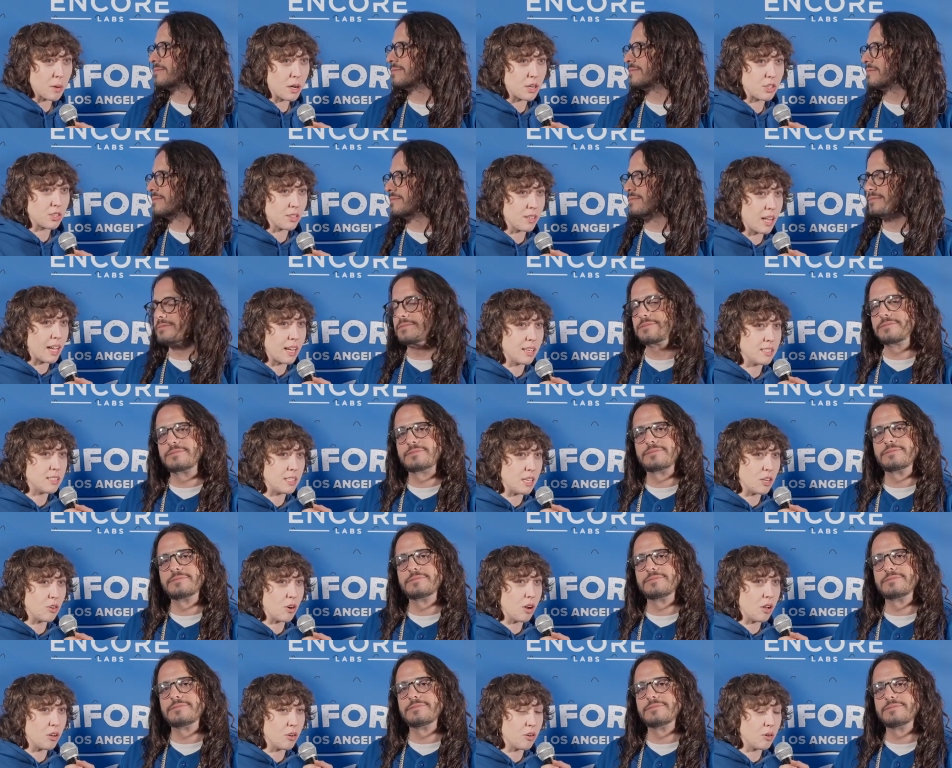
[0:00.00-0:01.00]
Speaker 1: much legacy
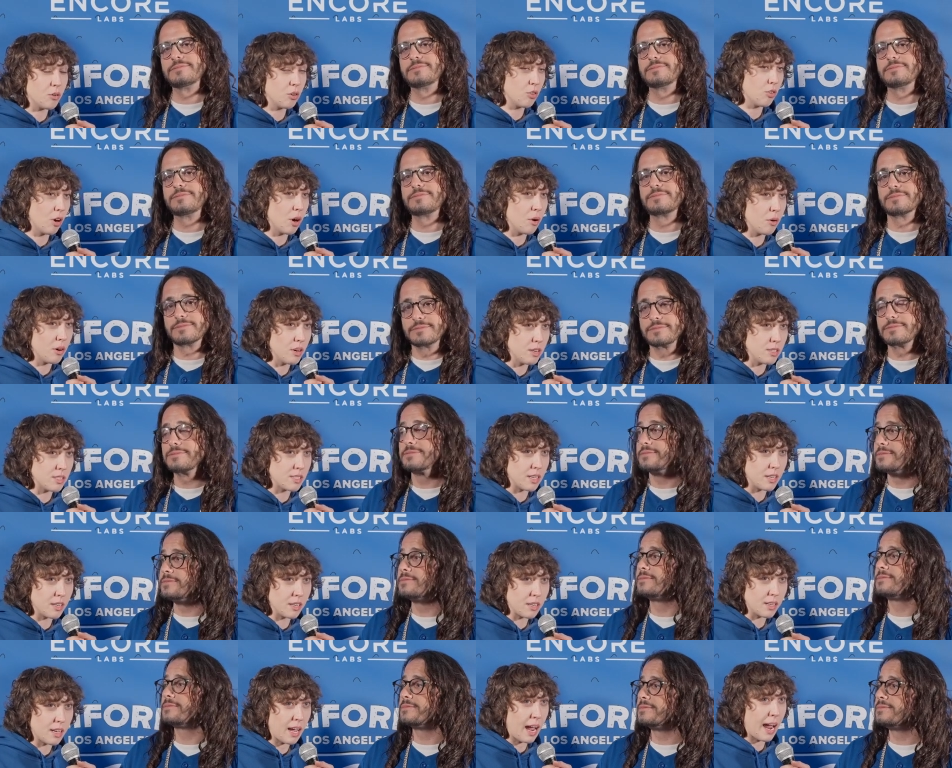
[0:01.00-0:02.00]
grow growers
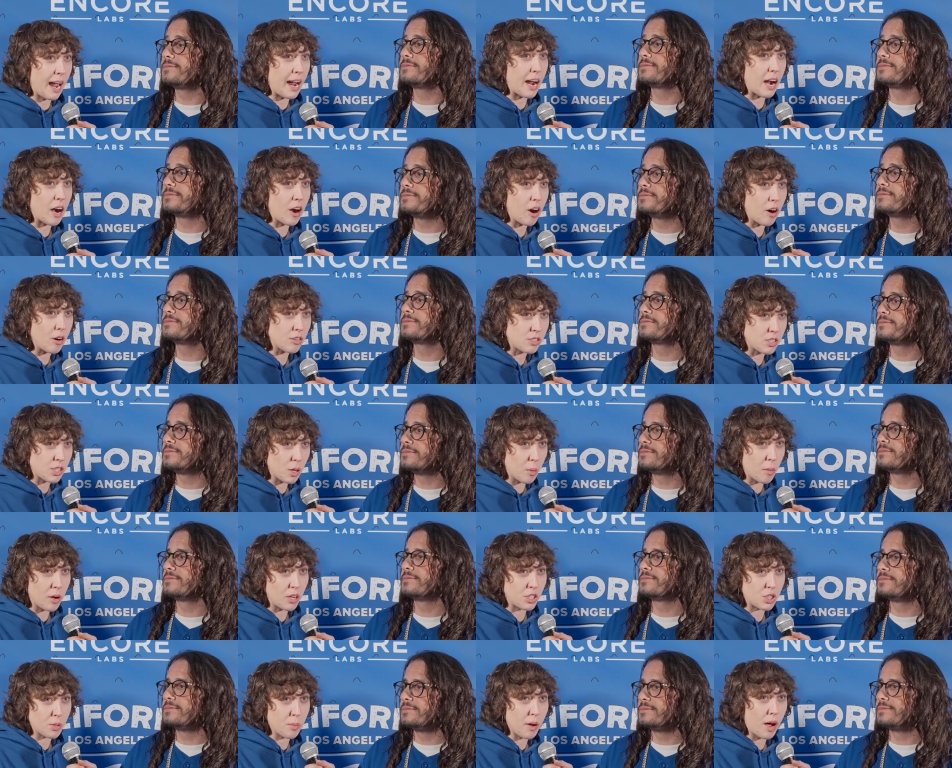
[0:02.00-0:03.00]
and care so
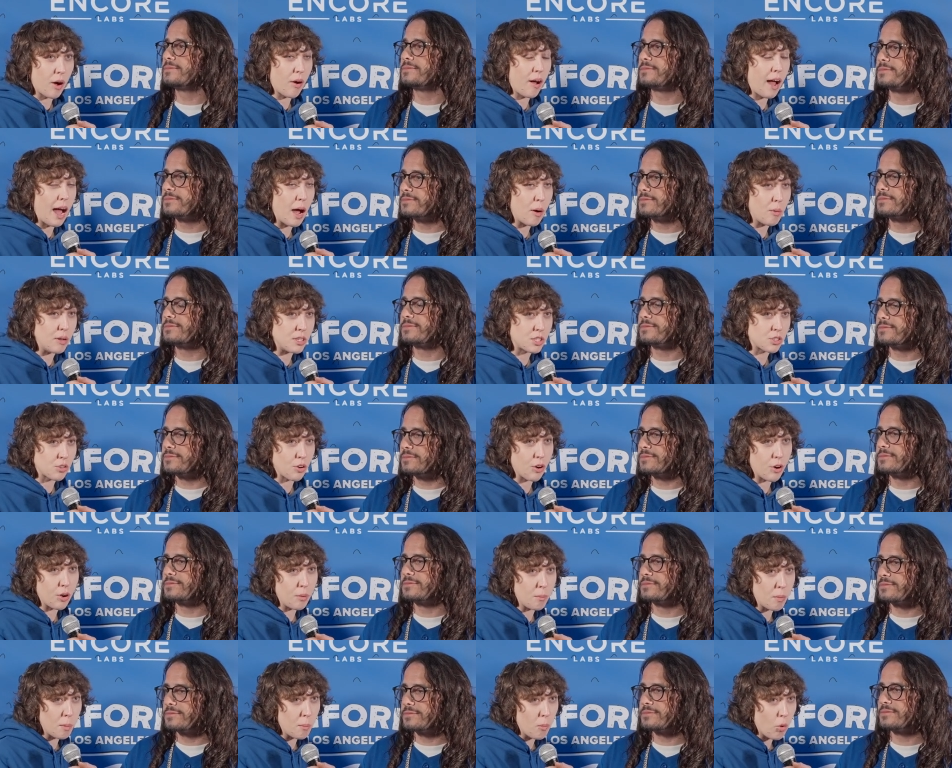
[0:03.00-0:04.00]
much about how it's
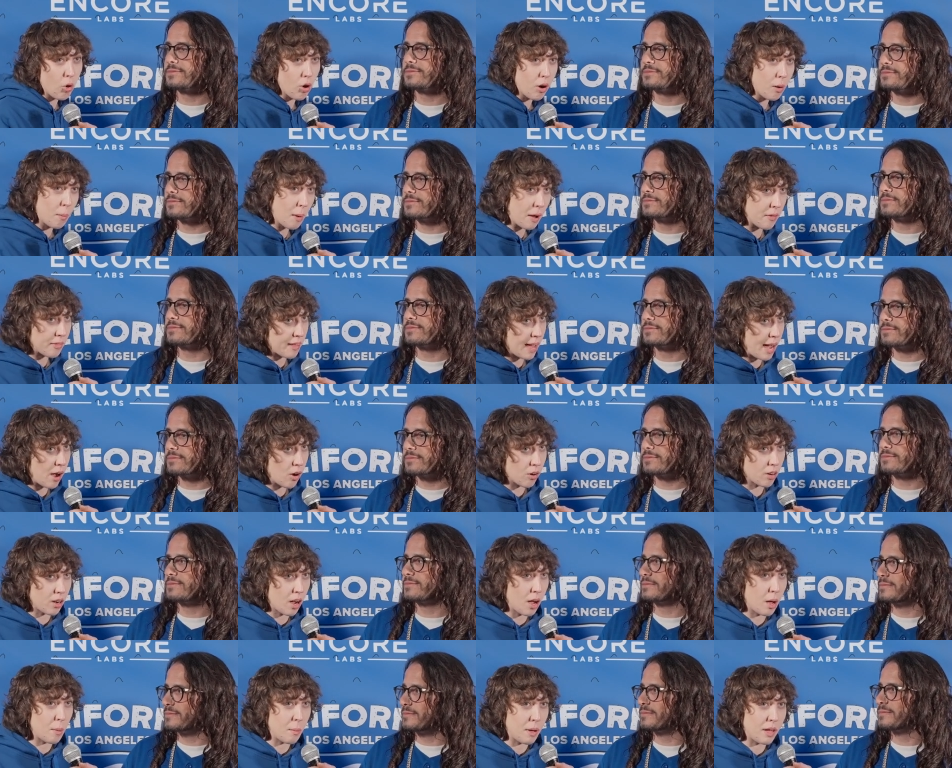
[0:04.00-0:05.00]
grown, but more about the
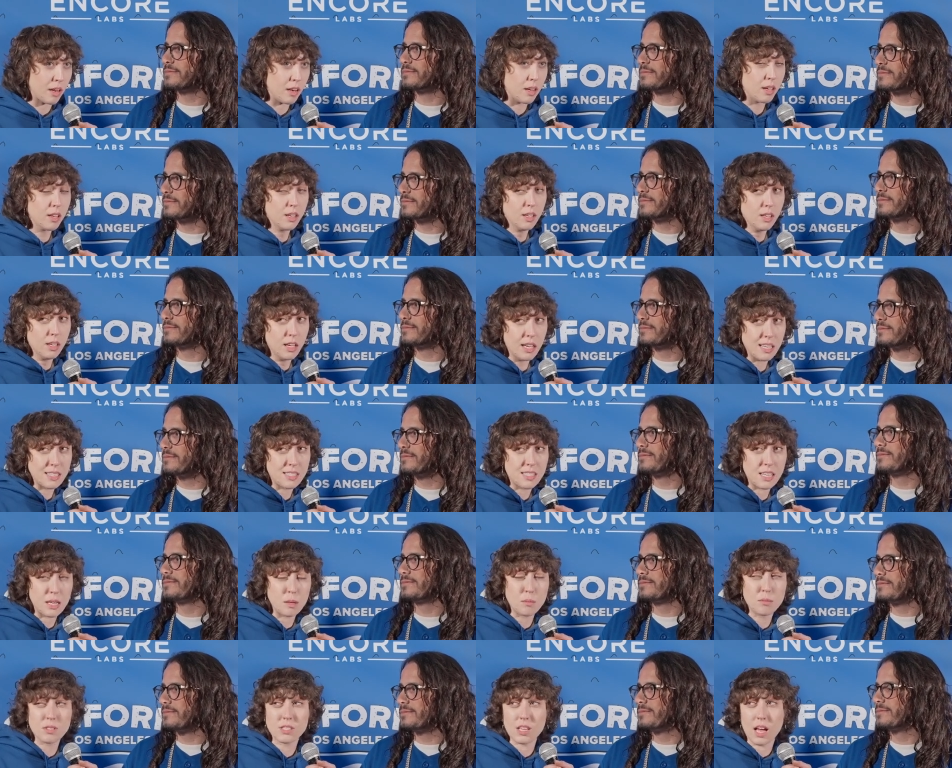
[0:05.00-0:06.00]
outcome. And it
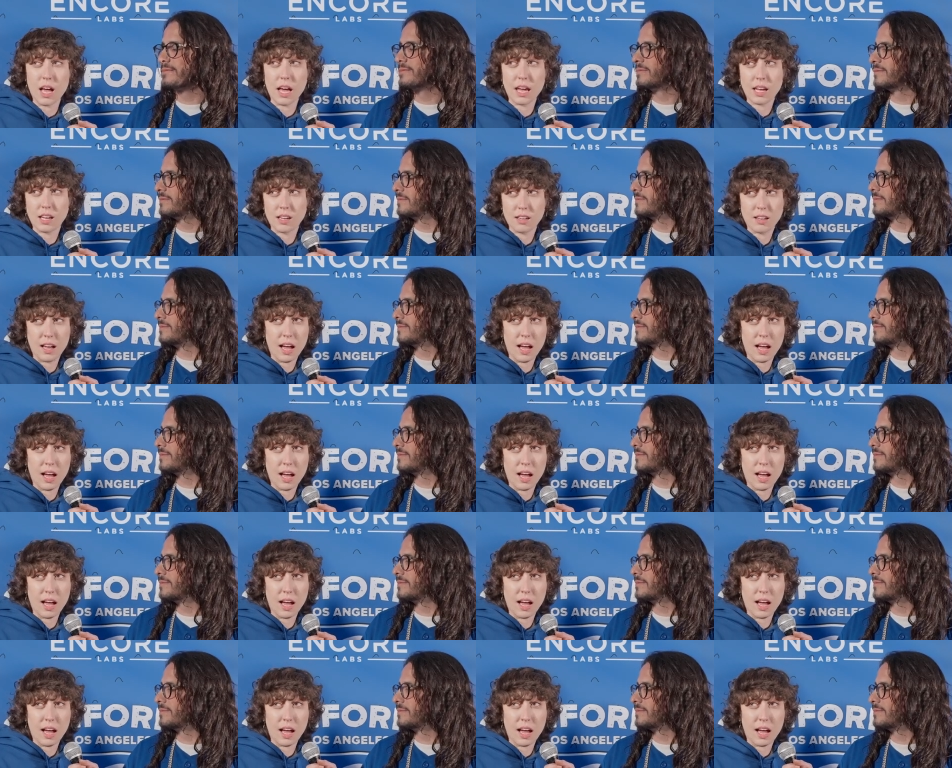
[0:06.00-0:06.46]
seems like